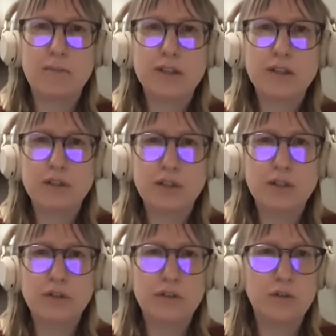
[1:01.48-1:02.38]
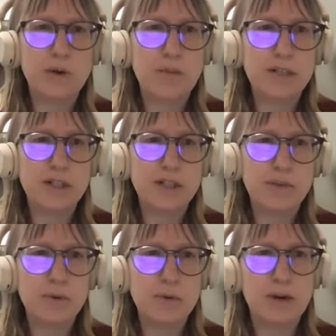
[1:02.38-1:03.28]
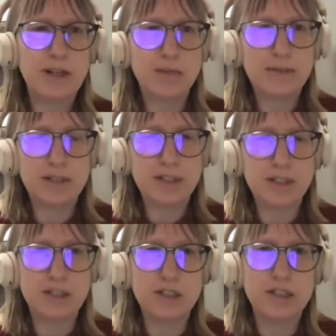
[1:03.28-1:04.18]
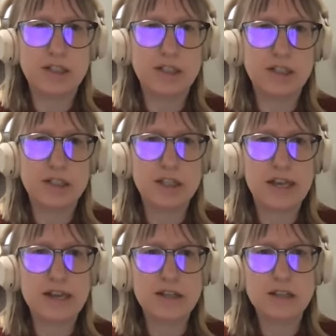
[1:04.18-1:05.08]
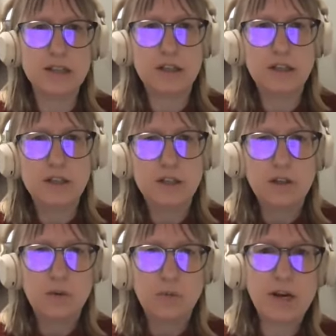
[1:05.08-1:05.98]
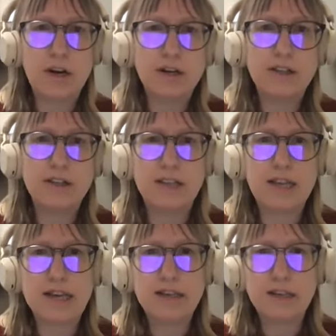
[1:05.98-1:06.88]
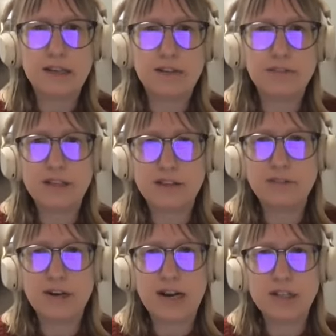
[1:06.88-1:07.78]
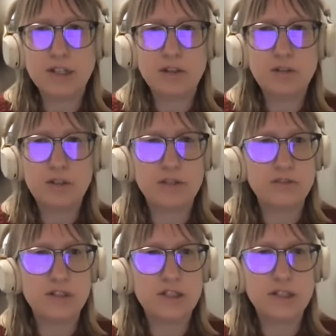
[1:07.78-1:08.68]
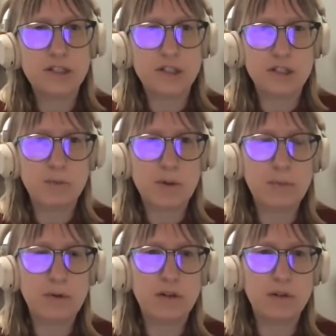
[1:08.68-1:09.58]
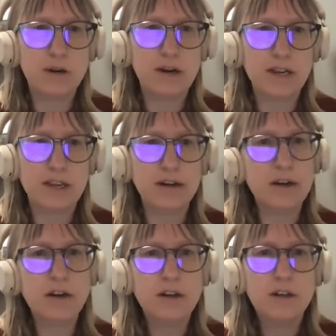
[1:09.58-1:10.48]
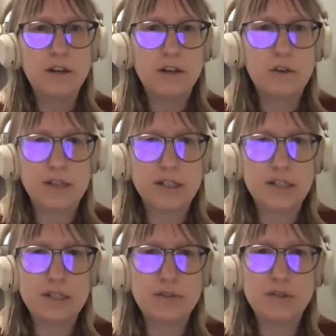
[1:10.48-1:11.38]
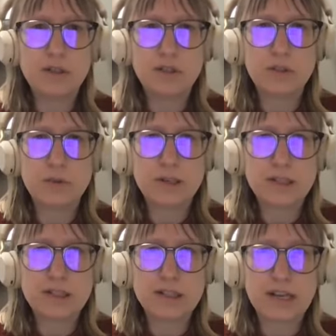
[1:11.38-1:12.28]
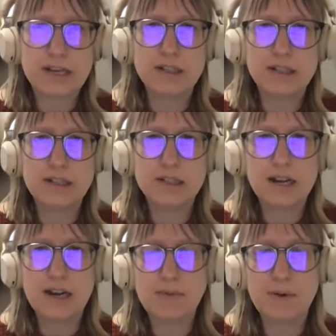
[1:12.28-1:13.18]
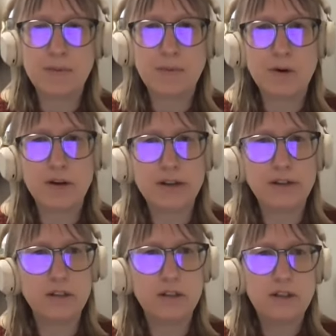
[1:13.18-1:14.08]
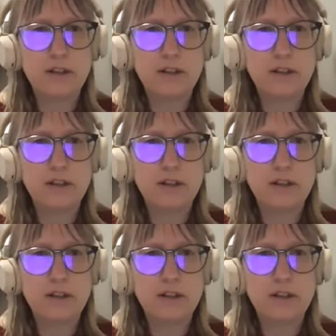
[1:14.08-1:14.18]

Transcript: Muckleshoot, Duwamish, and Puyallup Nations indigenous lands. We honor the land and give gratitude to the First Nations people who are here, who continued to steward this land since time immemorial.